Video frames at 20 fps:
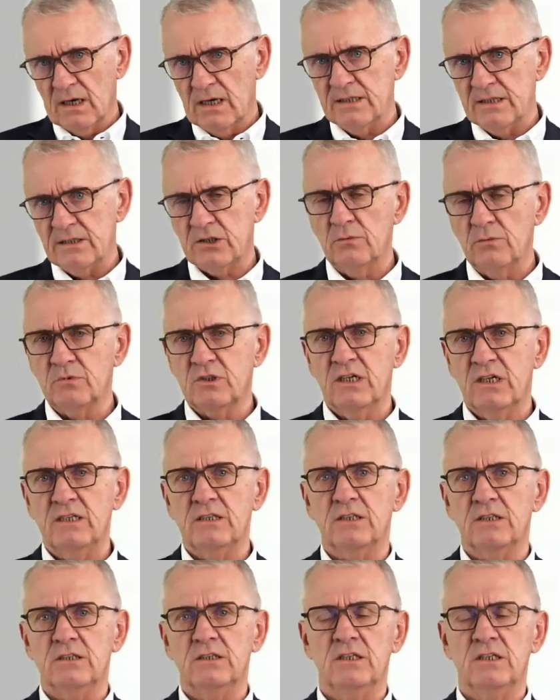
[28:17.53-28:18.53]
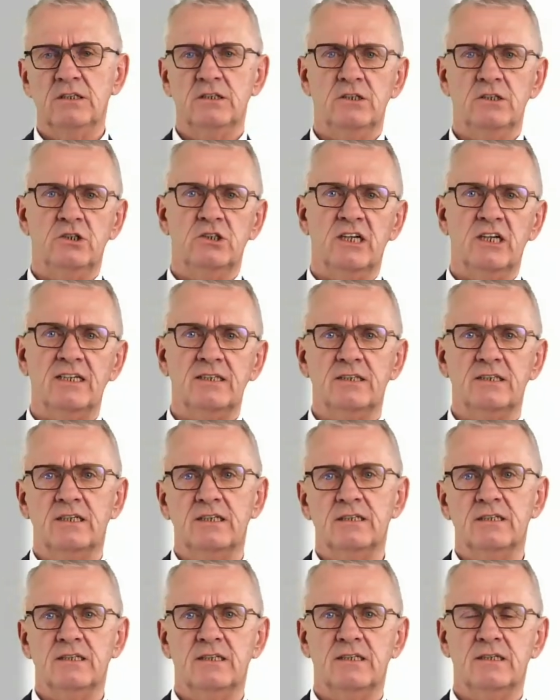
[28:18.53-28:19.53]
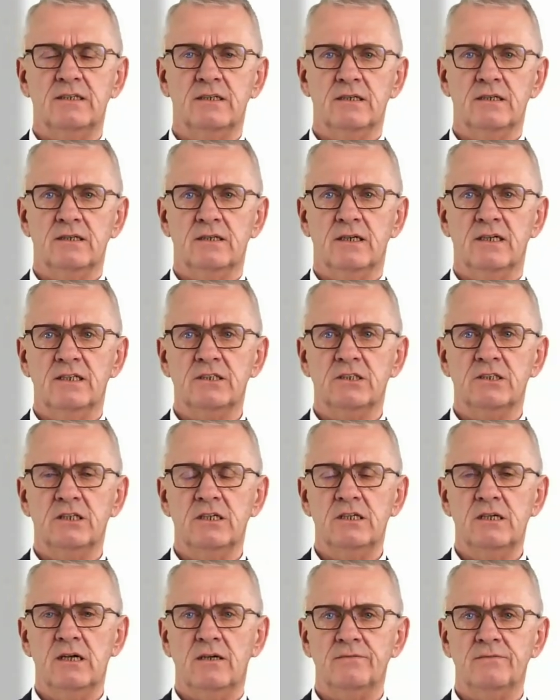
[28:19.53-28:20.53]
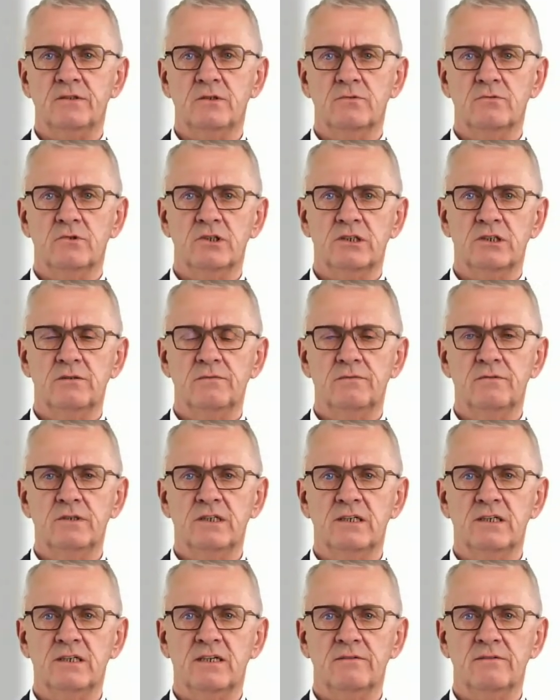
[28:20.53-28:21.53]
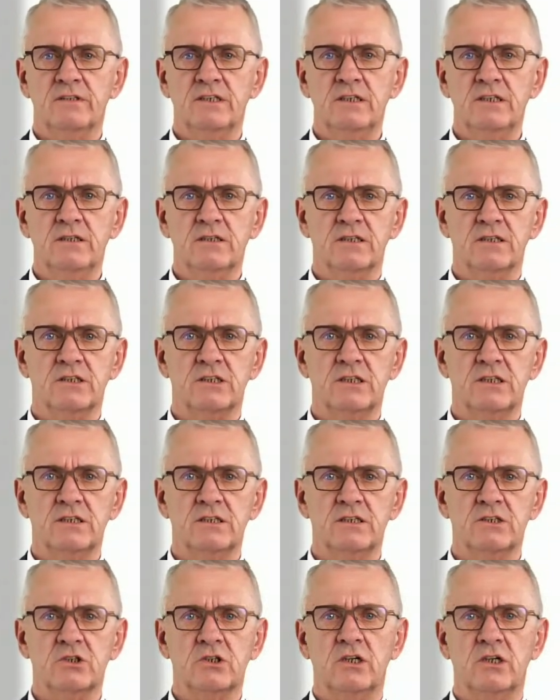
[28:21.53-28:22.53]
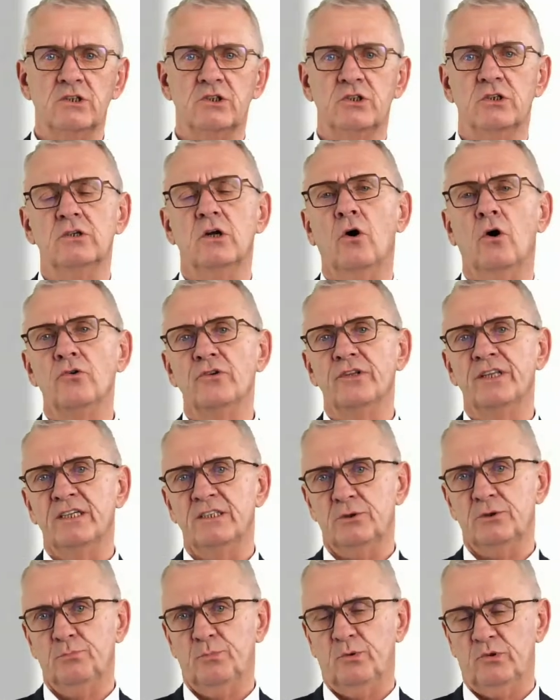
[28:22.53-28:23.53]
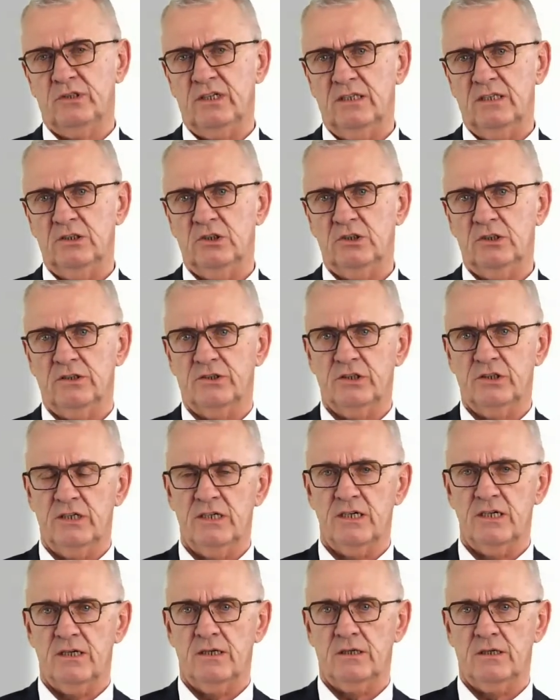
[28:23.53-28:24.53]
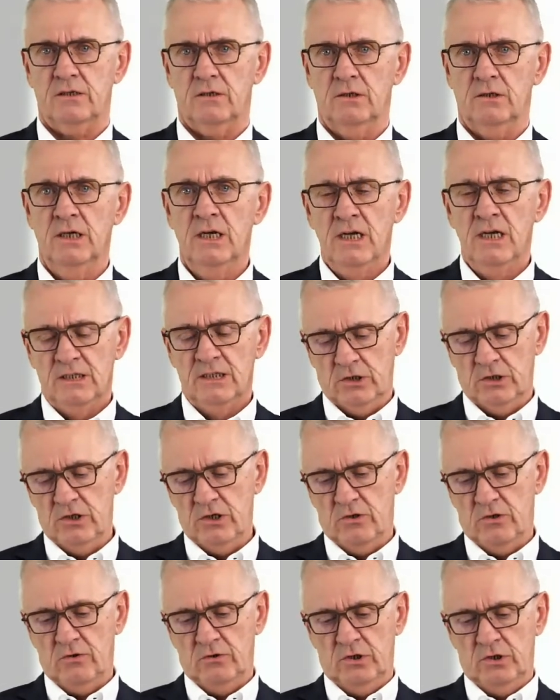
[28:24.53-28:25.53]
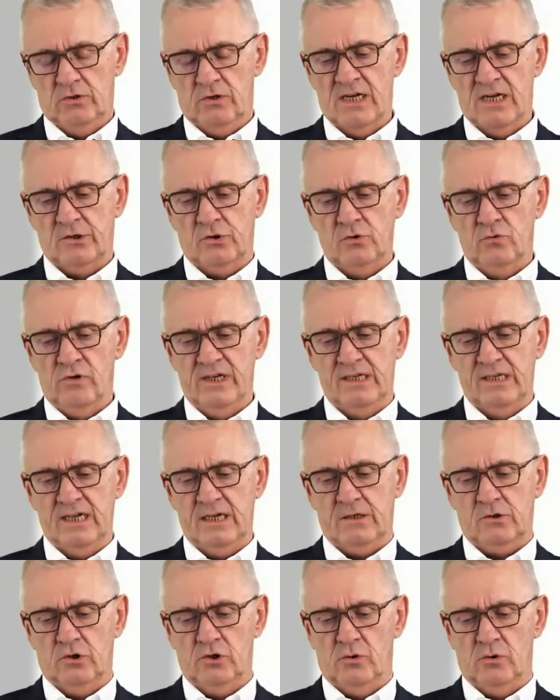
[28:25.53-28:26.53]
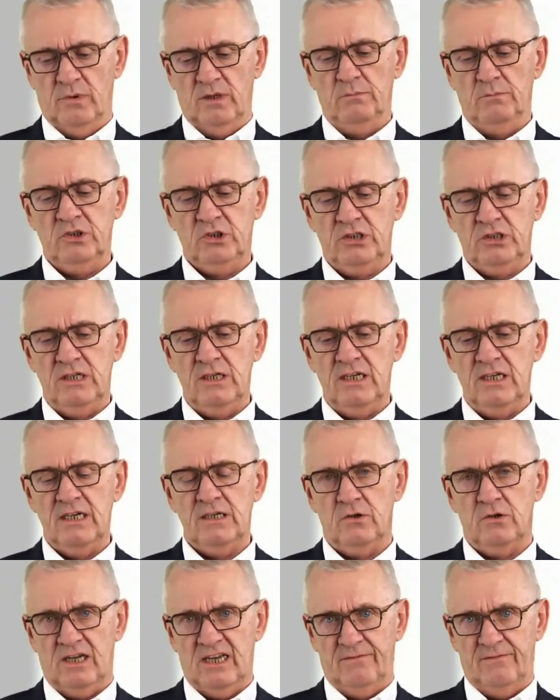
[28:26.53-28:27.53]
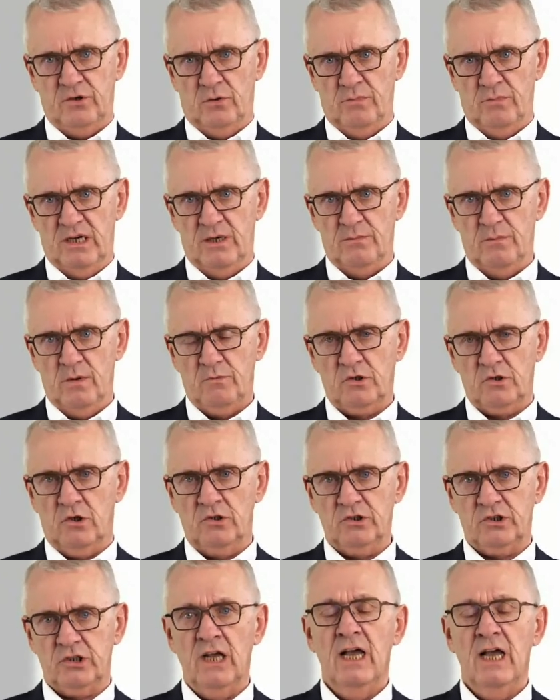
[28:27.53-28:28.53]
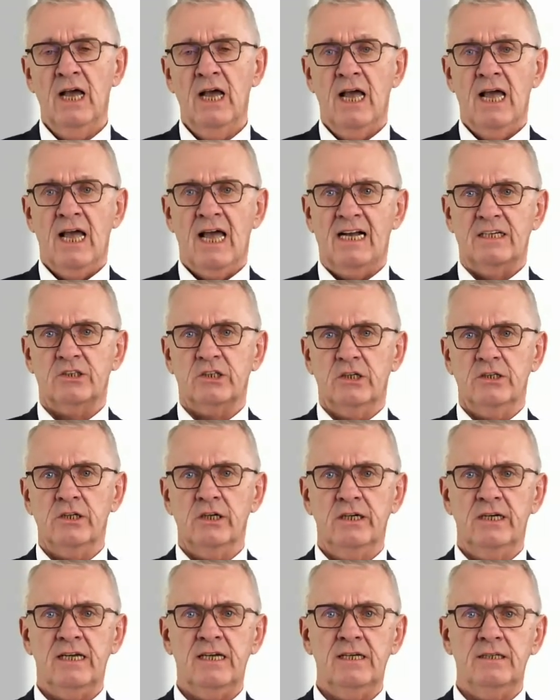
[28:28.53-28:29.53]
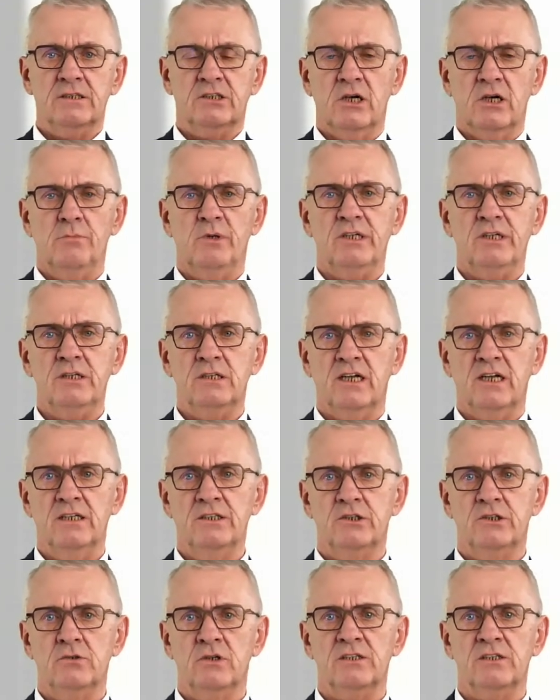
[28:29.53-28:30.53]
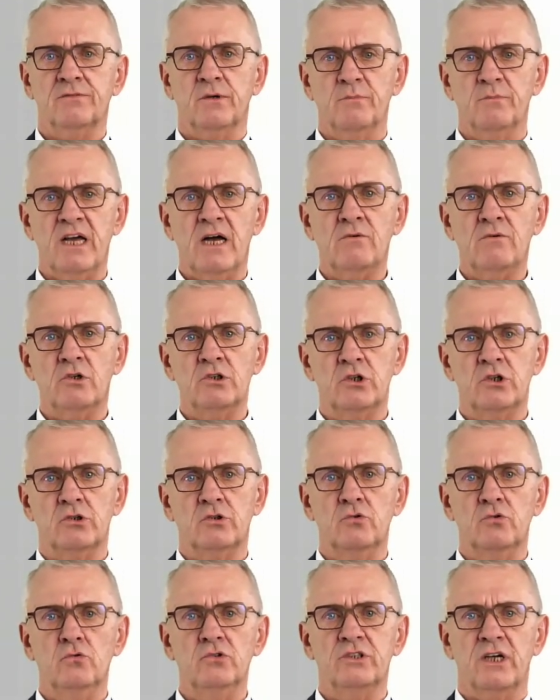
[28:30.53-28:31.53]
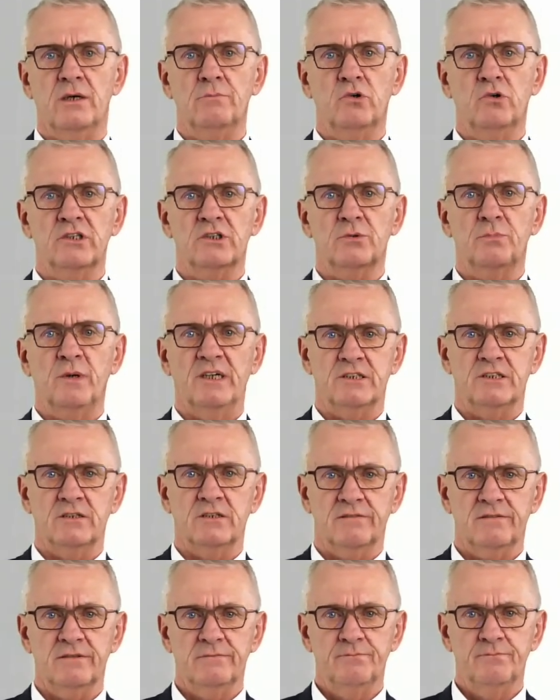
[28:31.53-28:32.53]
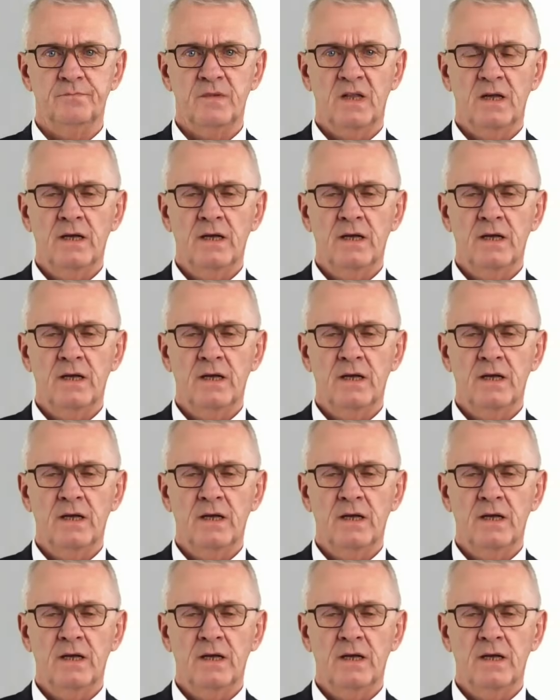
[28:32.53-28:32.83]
write some things in the chat, and let's see afterwards if we can have an interesting discussion on this potential scenario. So you are doing economic machining, you have your minimum cost, and suddenly somebody tells you, as from now on, your tools are more expensive.